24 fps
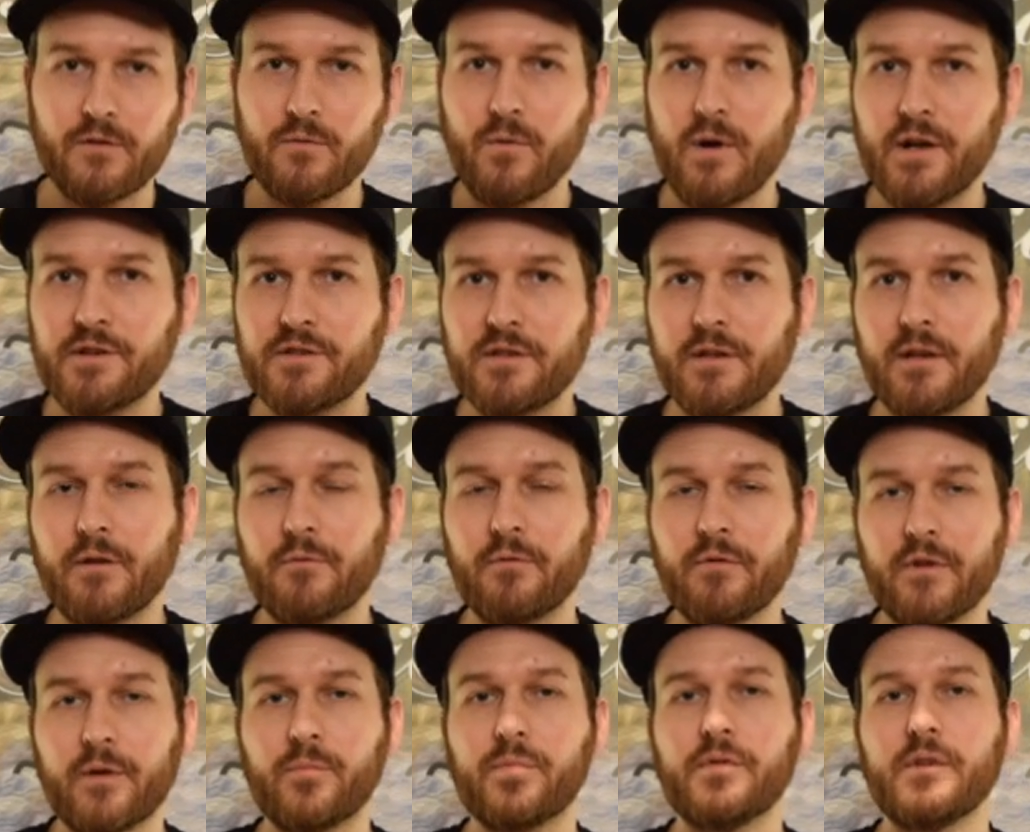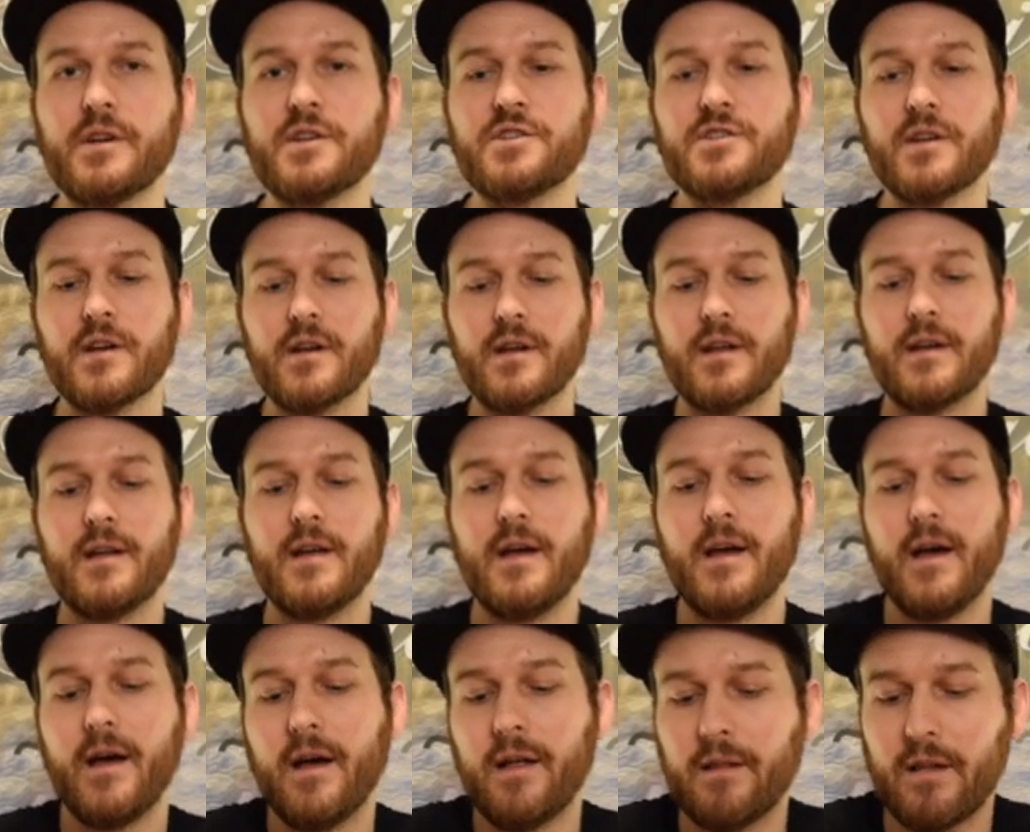for watching. Really appreciate it.
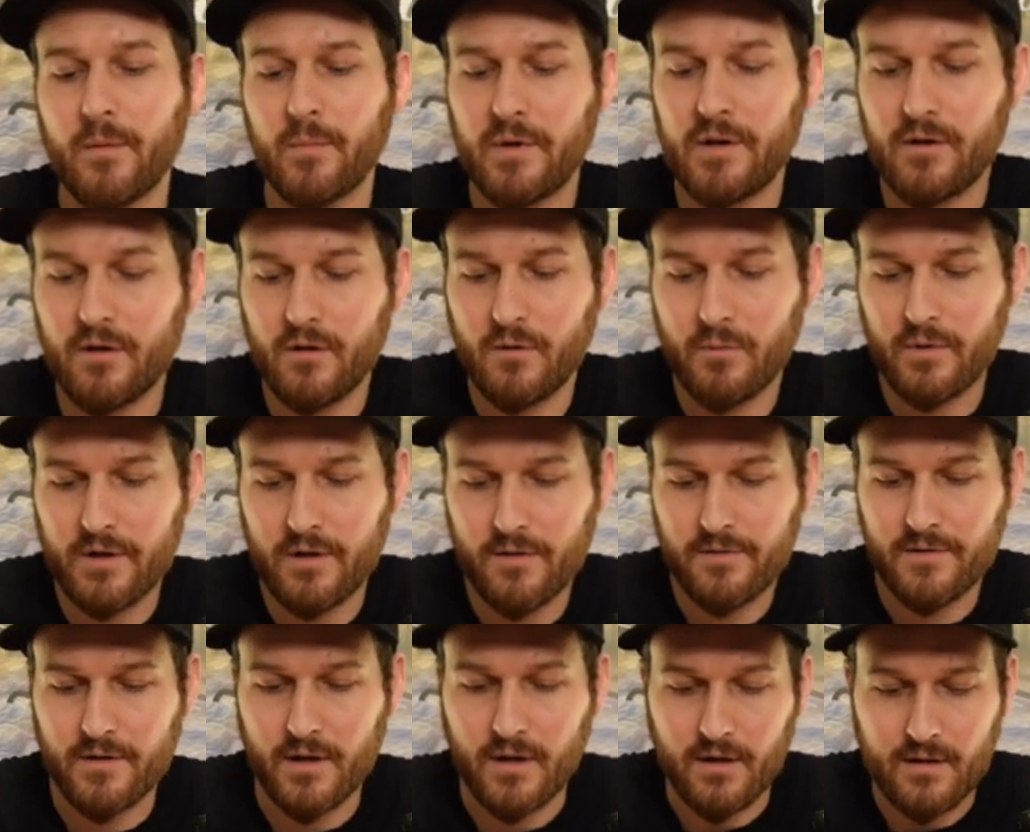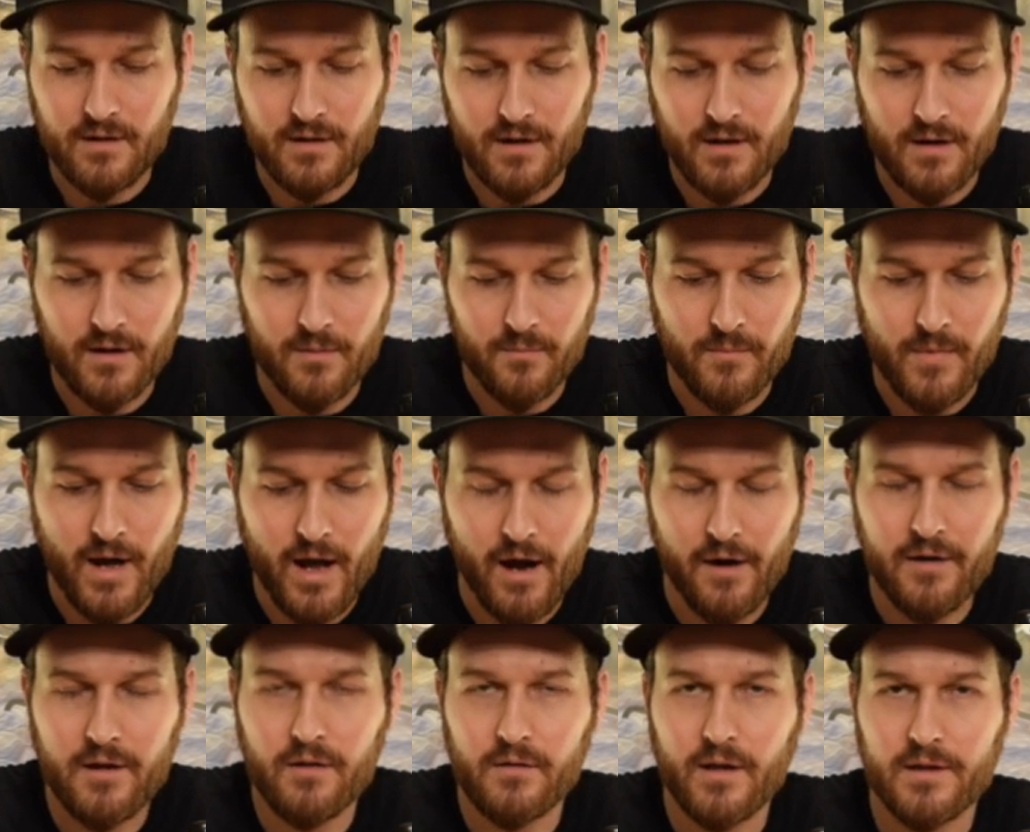Let me know what you think.
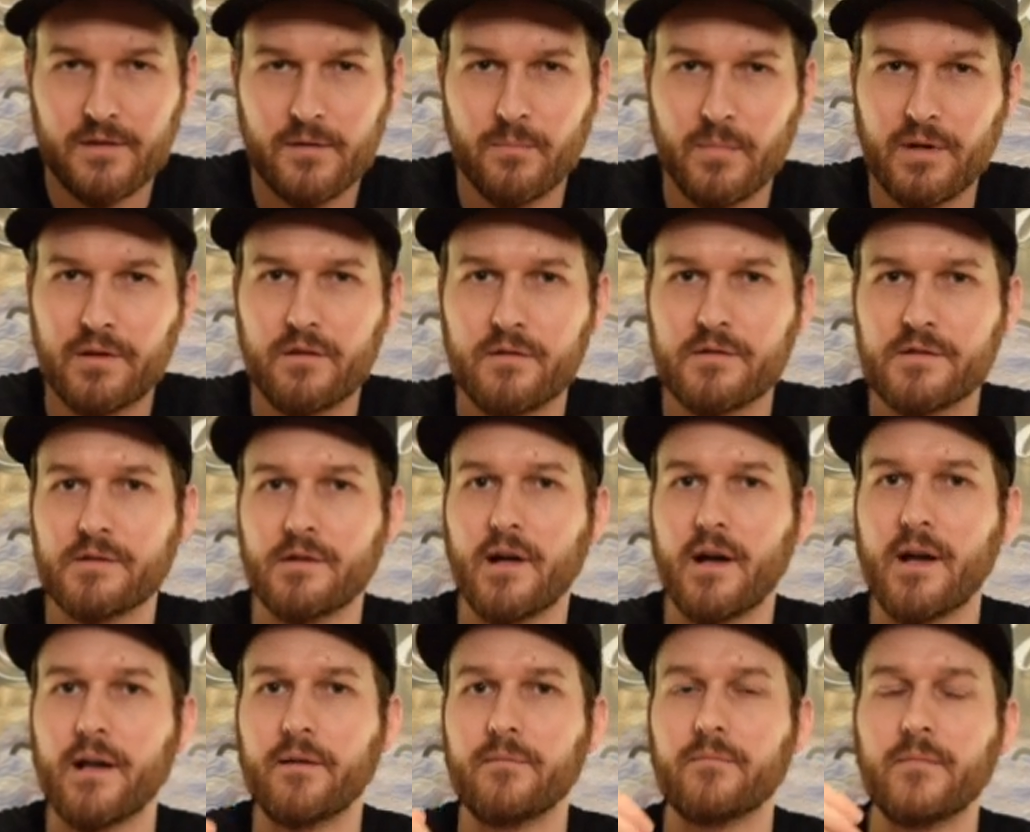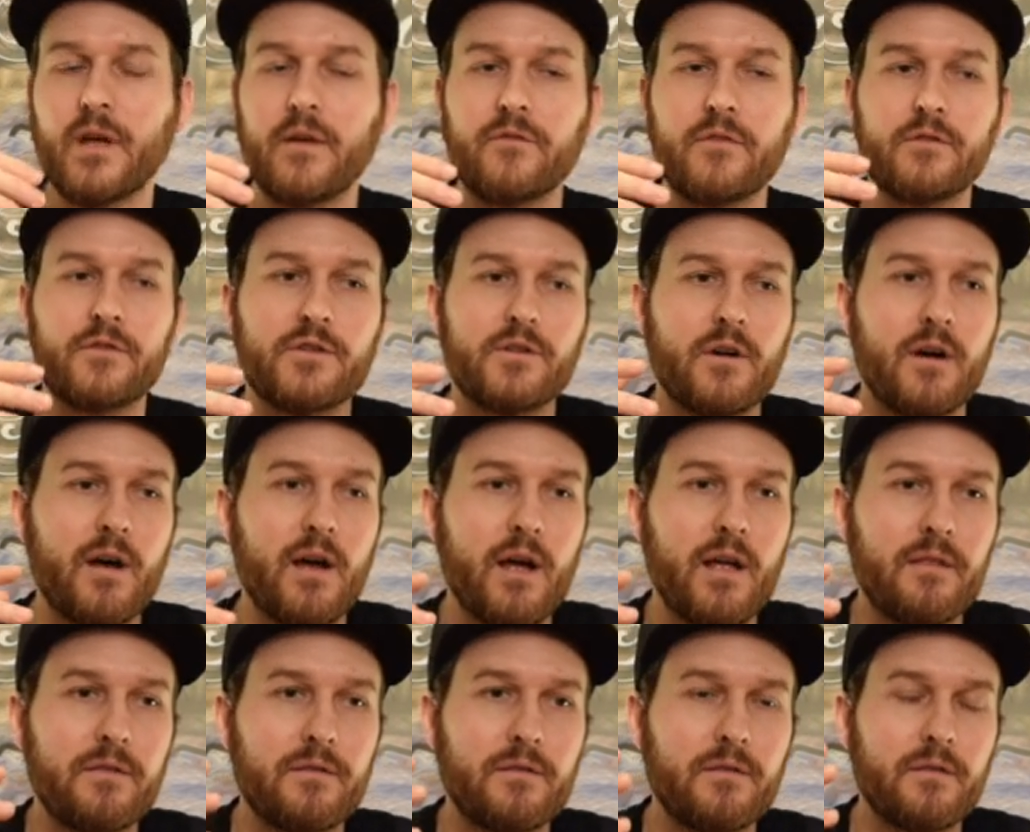How do you like the Michter's line? Have you
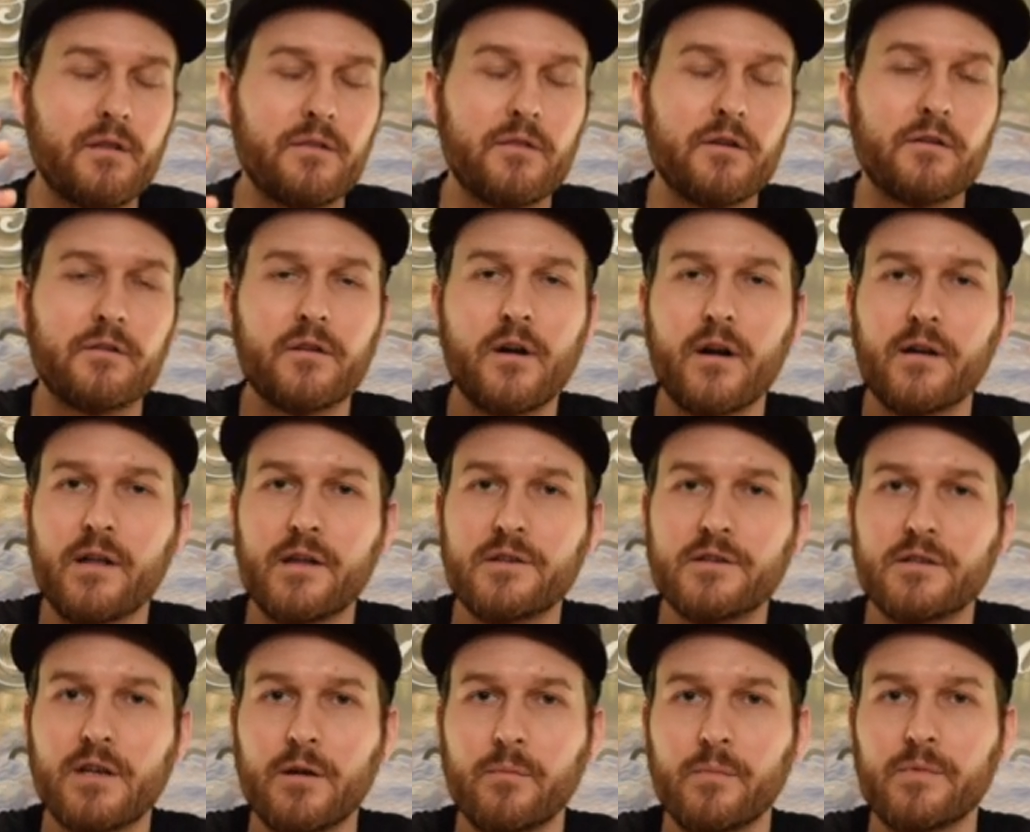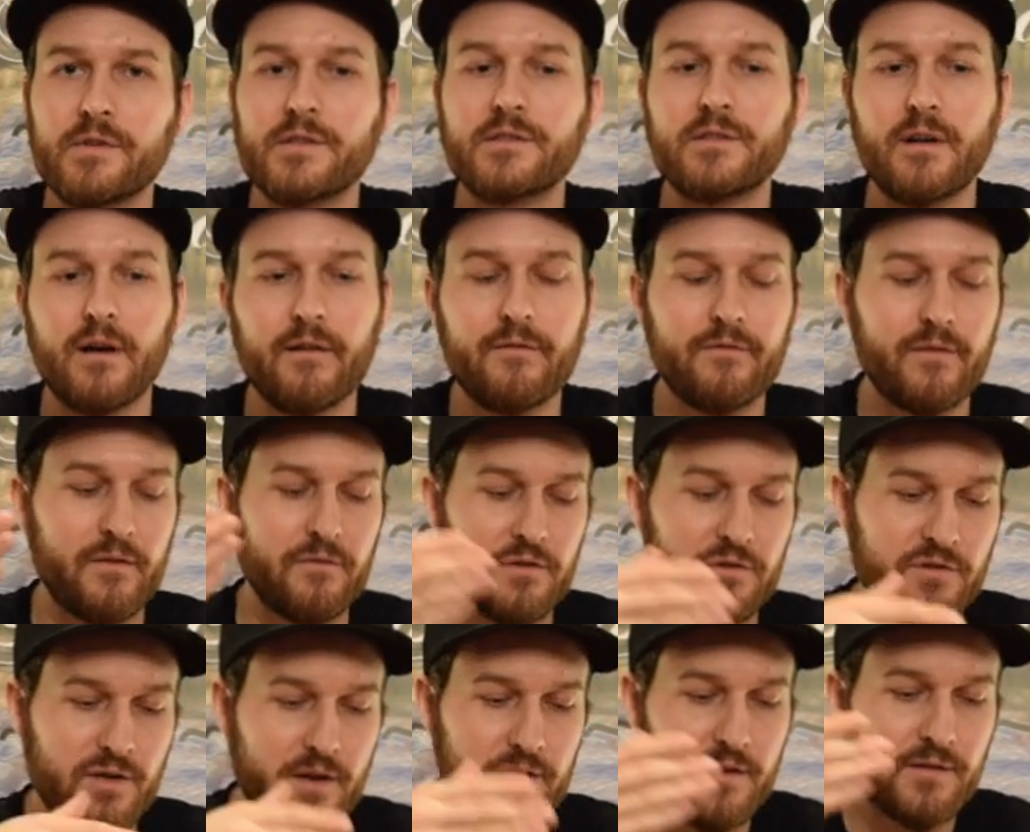tried their non-age statement stuff? Have
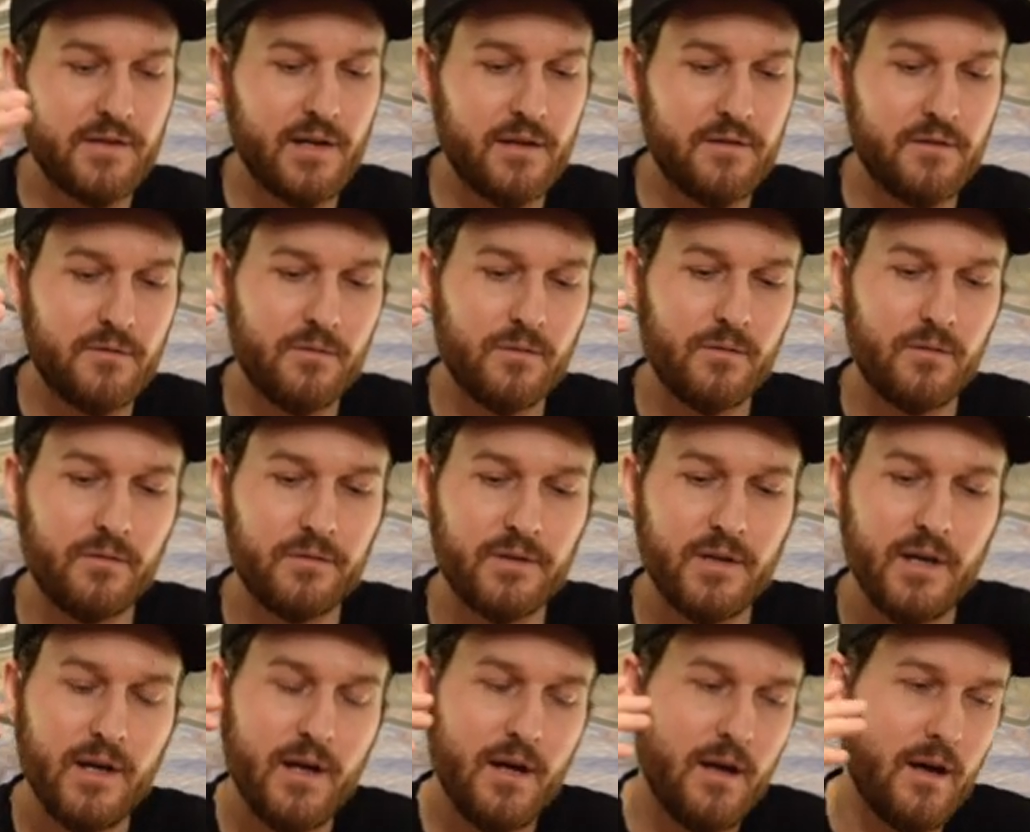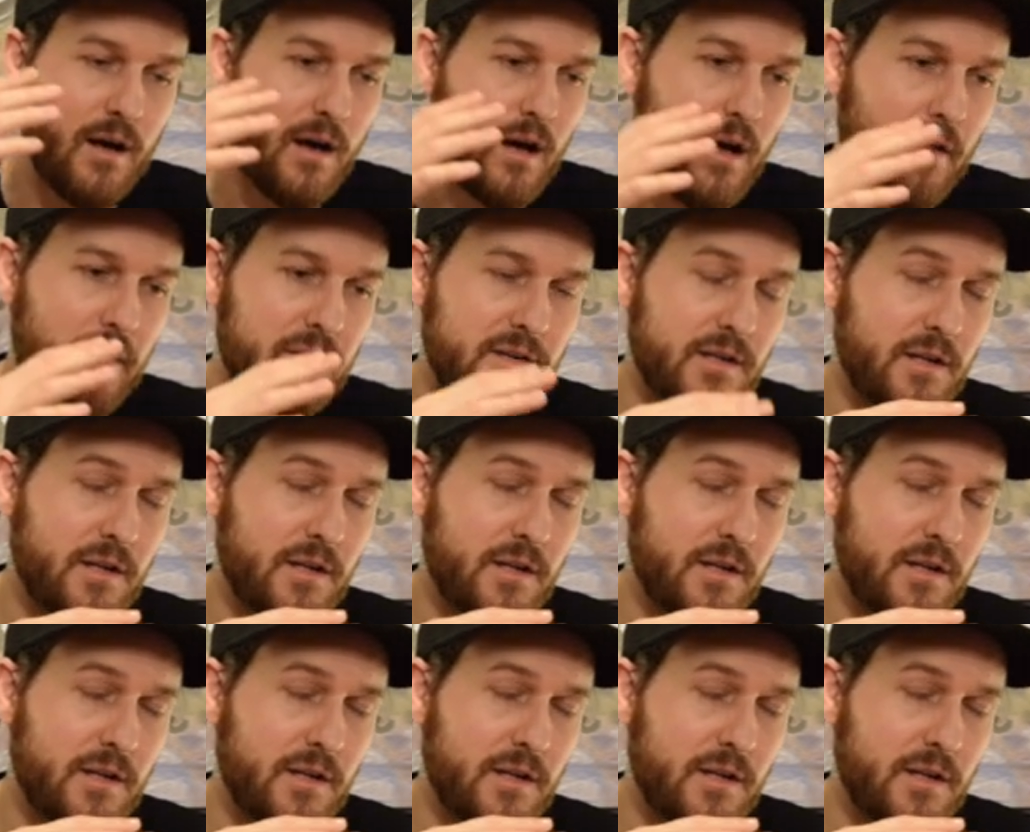you tried the 10-year-old? The